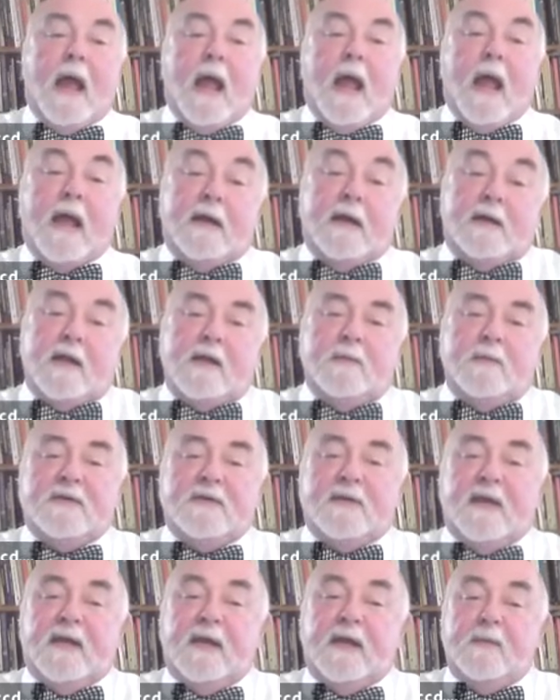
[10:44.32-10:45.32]
And another
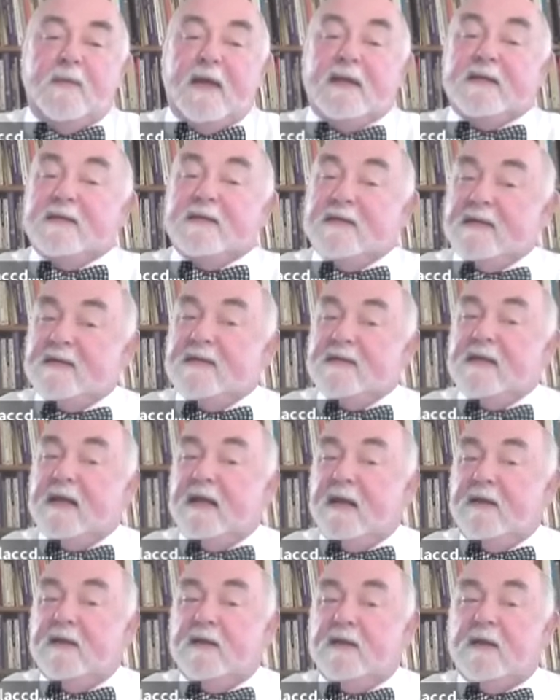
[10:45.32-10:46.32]
mistake he makes is
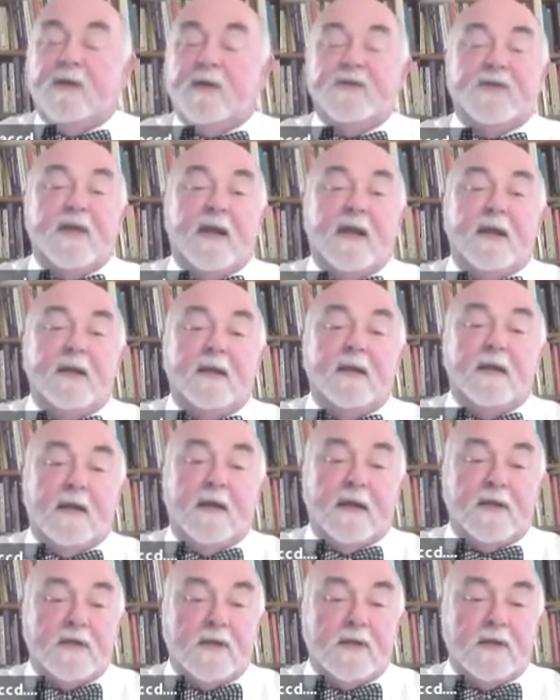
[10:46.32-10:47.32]
thinking that understanding a
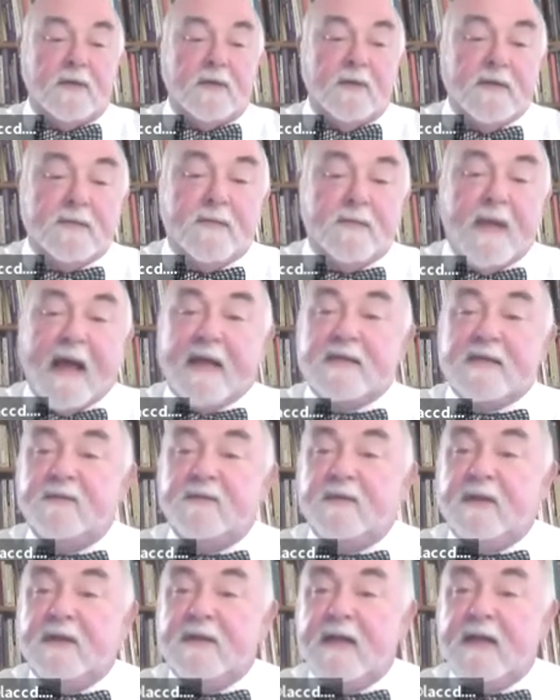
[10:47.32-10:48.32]
lecture is
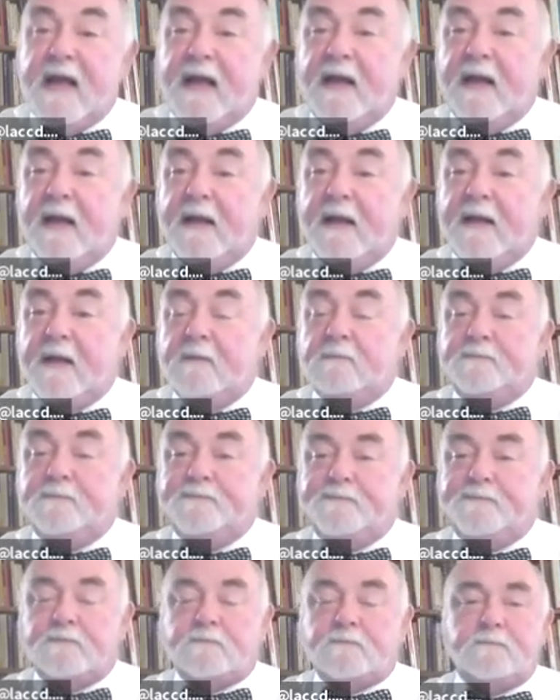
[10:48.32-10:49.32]
passively taking it in.
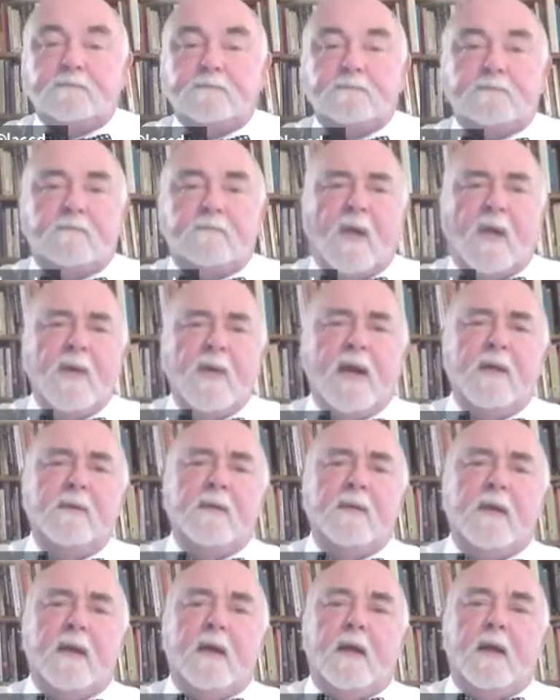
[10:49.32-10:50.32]
Well,
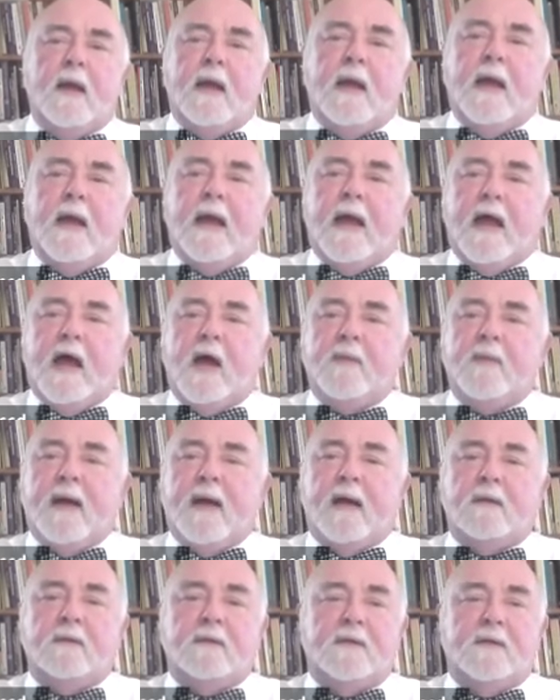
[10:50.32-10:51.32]
how
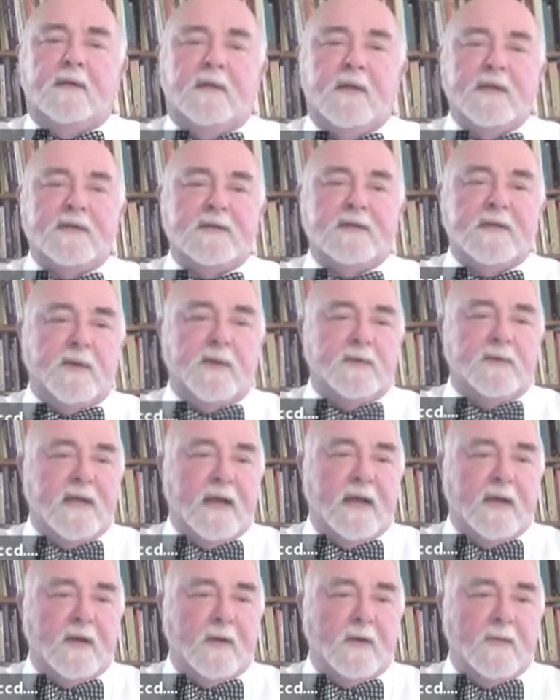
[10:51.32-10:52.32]
about this note
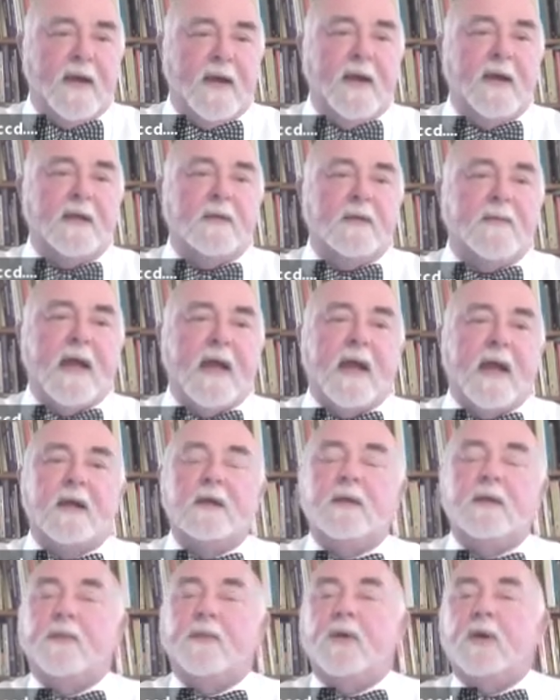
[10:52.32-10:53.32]
taker way in the back
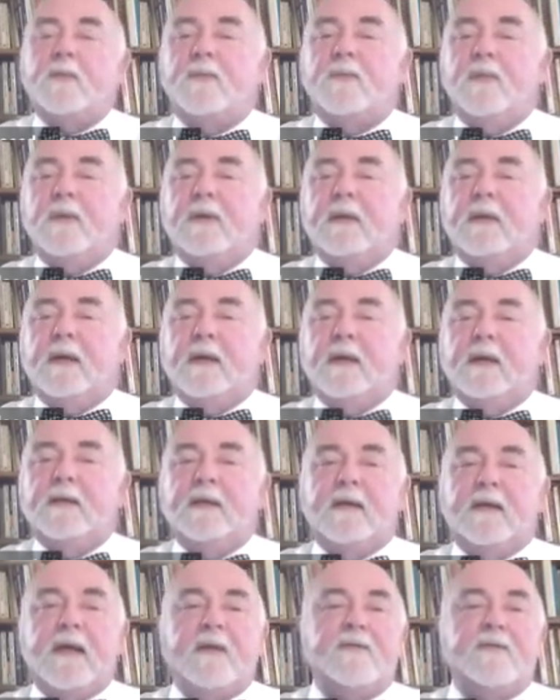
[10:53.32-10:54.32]
in the purple and
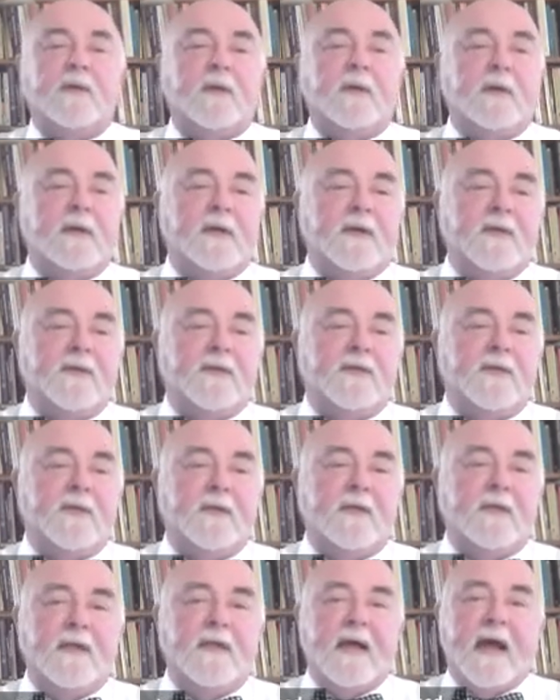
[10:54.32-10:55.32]
uh, lavender, is
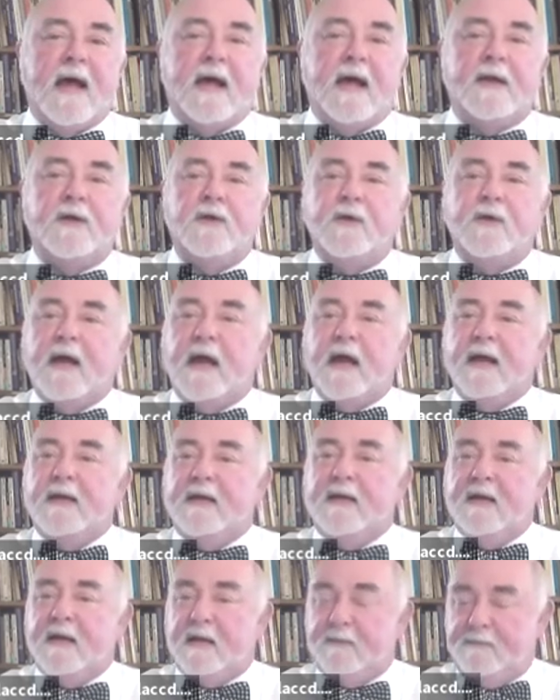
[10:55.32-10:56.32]
that a good
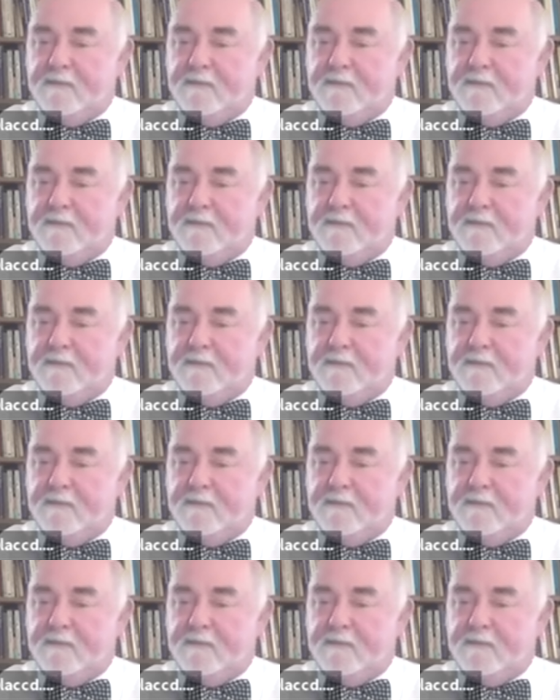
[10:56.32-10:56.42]
idea?